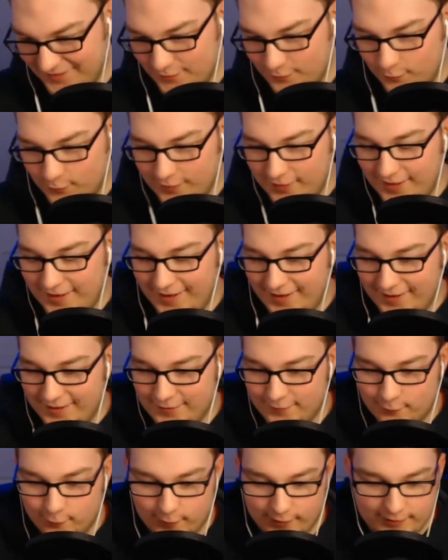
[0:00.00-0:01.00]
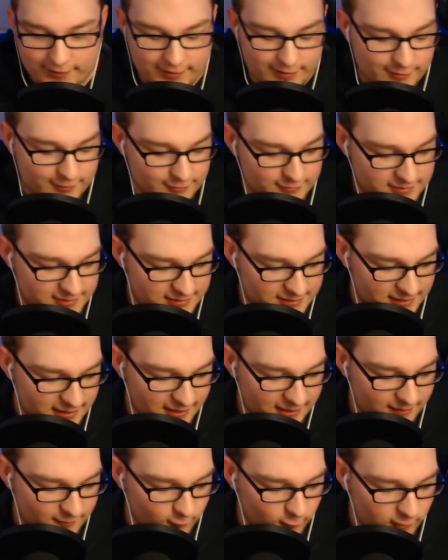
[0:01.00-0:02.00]
Windows
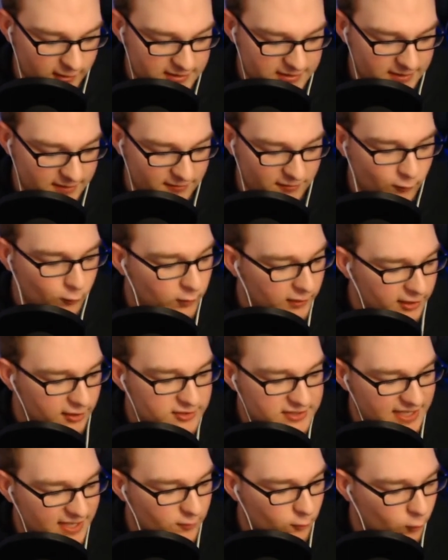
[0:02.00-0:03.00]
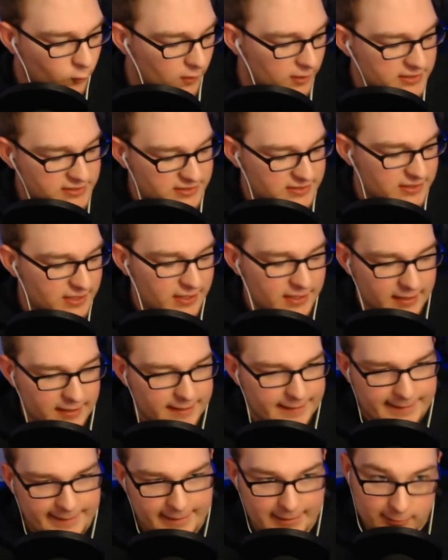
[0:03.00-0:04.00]
8 was
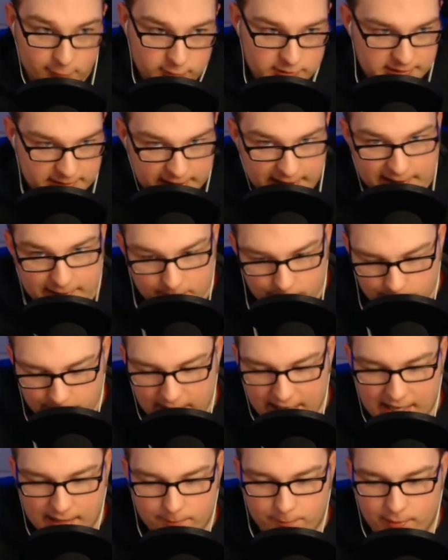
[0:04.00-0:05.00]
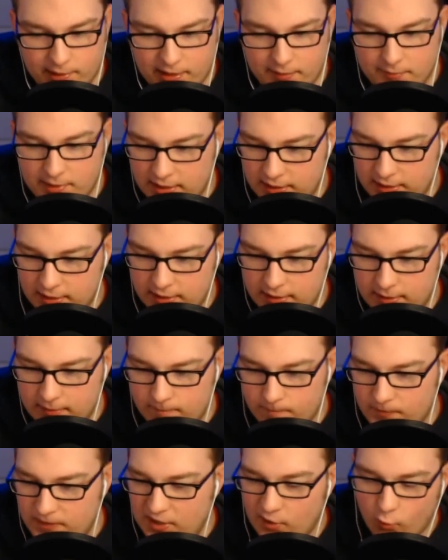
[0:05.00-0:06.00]
kind of bad, but I mean
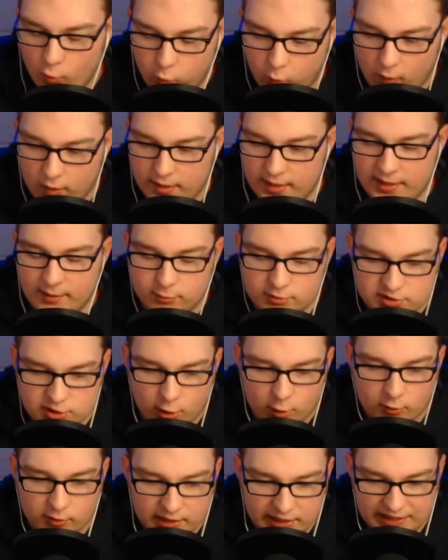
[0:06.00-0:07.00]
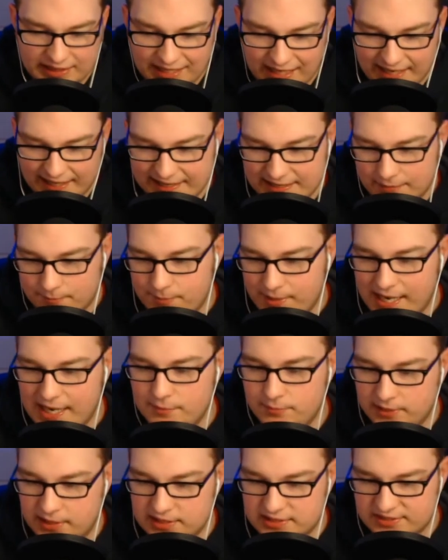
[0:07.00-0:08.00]
it was only kind of
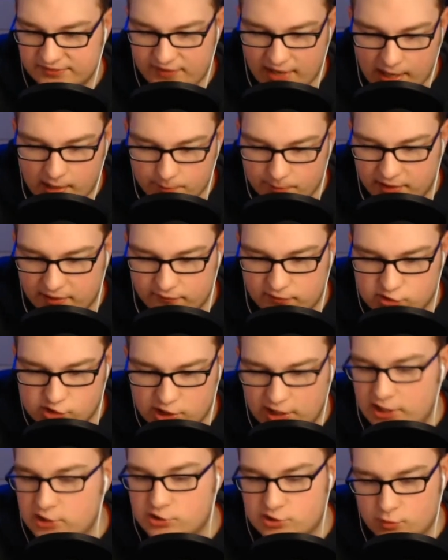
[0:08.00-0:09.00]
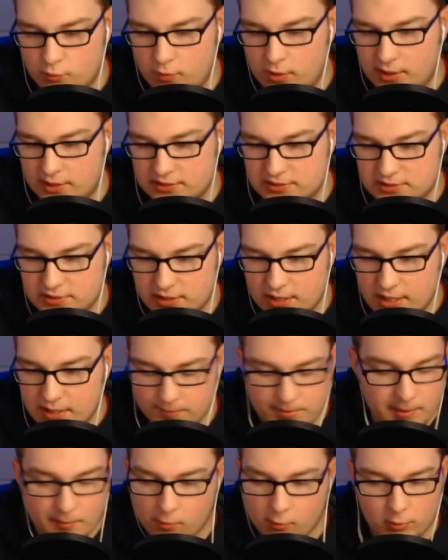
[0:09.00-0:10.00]
bad because of how big of a change it was.
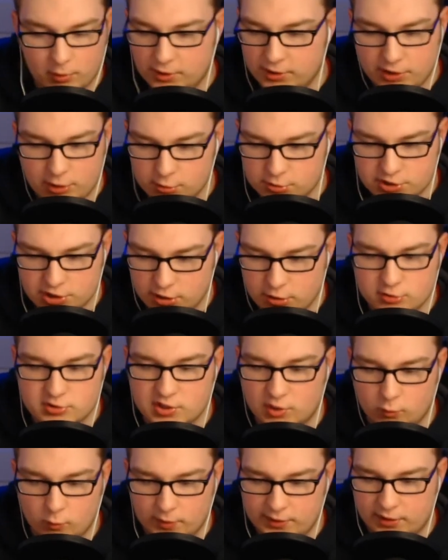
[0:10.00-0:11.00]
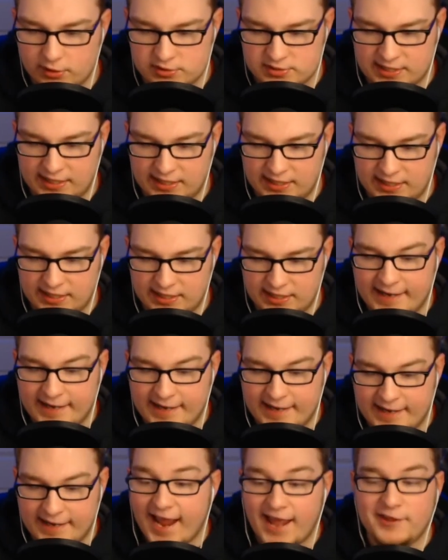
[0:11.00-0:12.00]
People weren't used to using Windows like that,
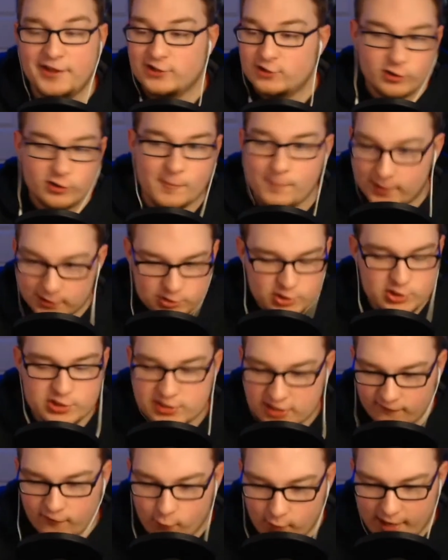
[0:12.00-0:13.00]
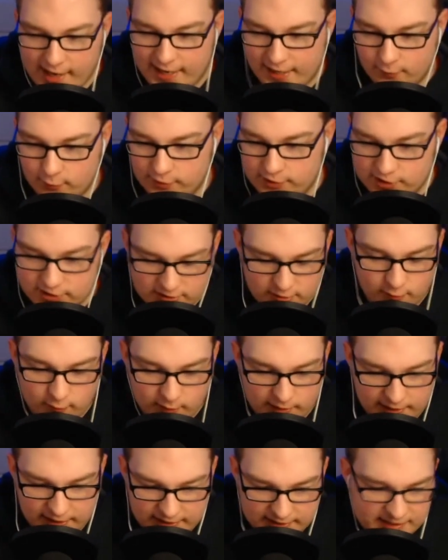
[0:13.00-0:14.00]
and they took a bunch of stuff away.
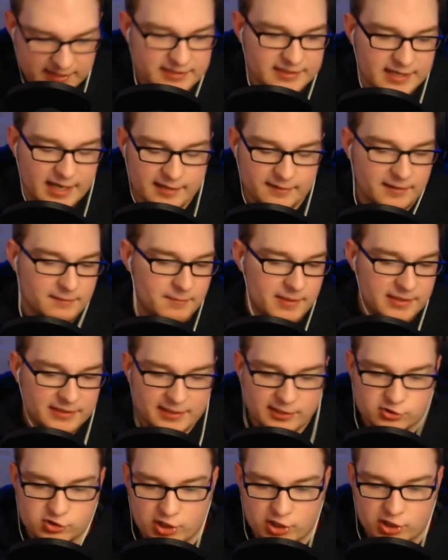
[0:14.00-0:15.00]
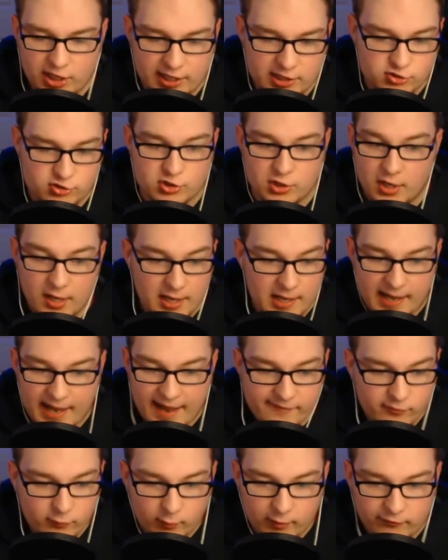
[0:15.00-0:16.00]
When they did that and they made that change,
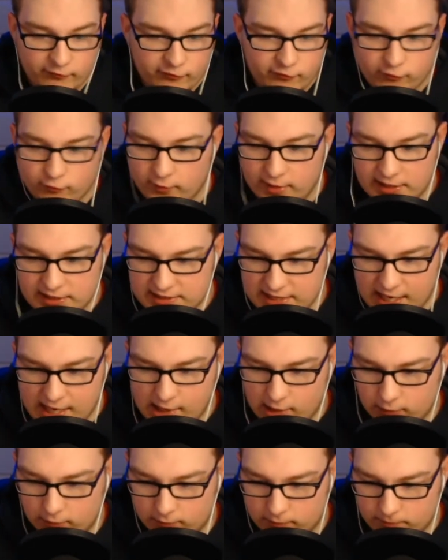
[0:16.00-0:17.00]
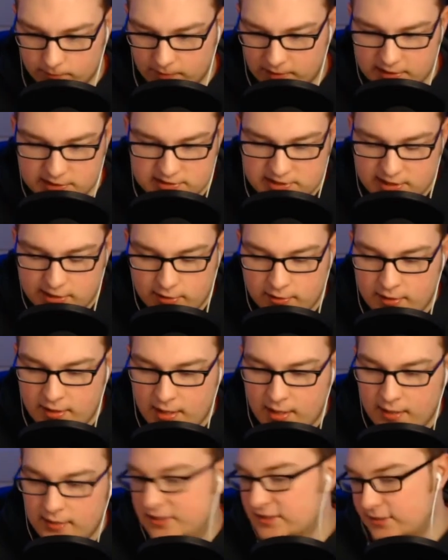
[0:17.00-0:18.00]
Everyone freaked out because
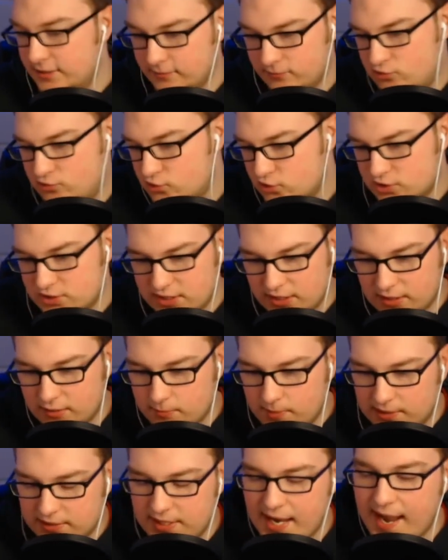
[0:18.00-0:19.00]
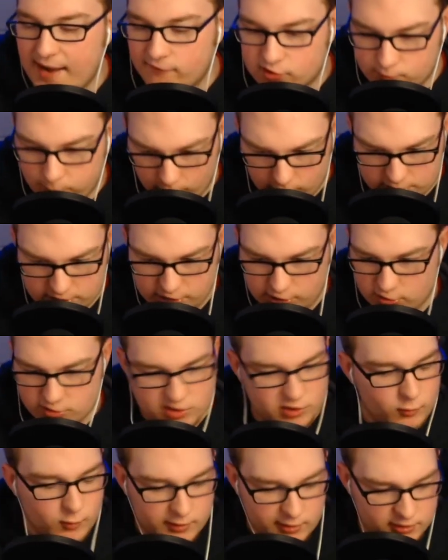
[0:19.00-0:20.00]
just think about the average person
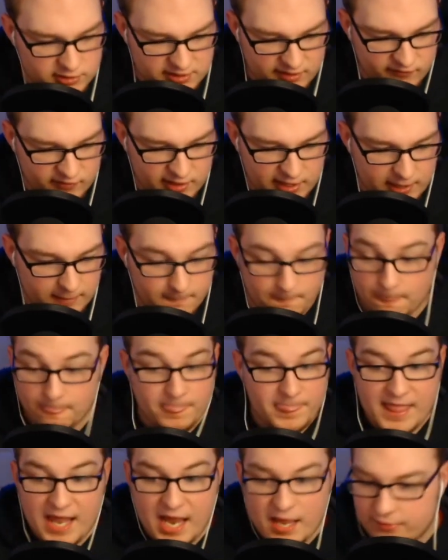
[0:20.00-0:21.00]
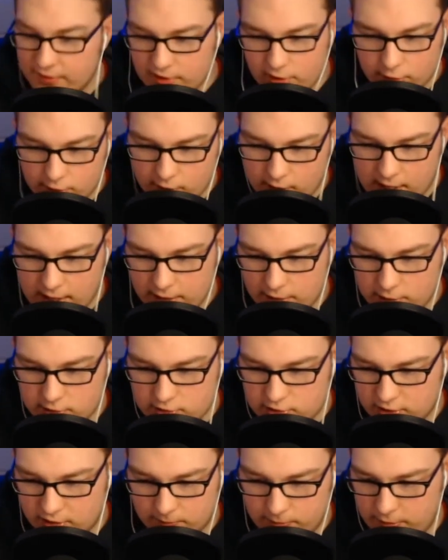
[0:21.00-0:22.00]
using Windows every day. Now they don't know how to
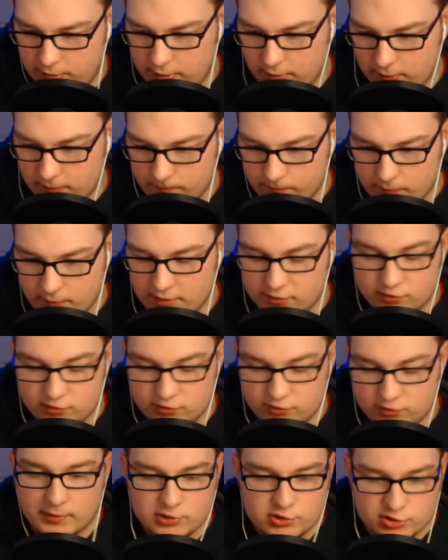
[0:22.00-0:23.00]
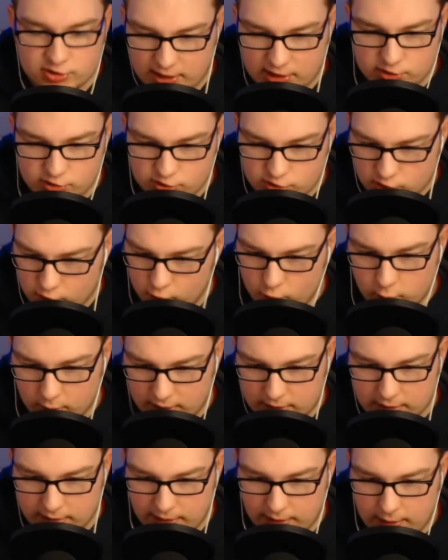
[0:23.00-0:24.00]
use their computer. Too much change too
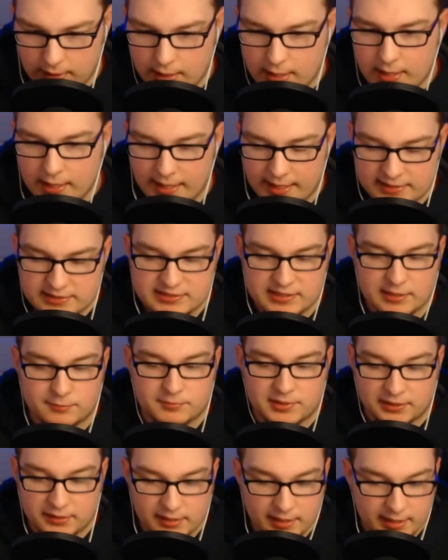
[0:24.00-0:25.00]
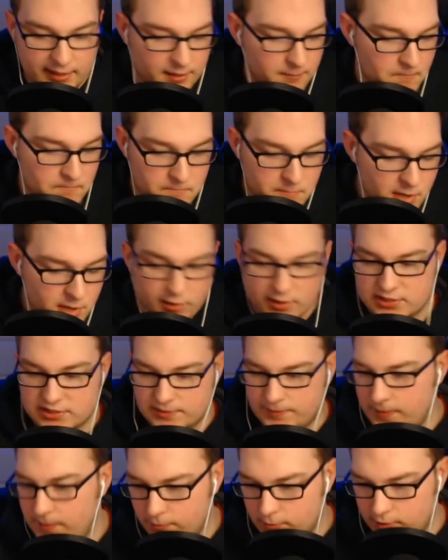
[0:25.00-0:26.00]
quickly in something that millions
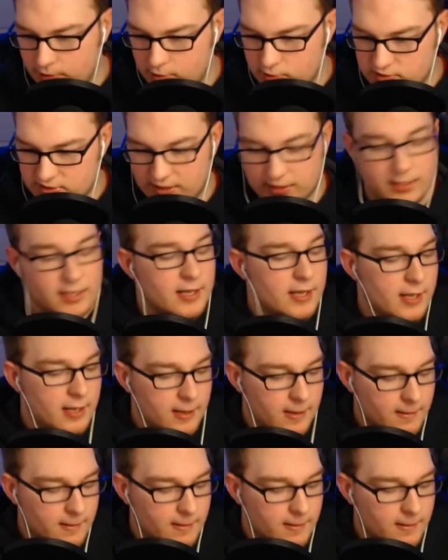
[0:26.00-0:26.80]
of people are using.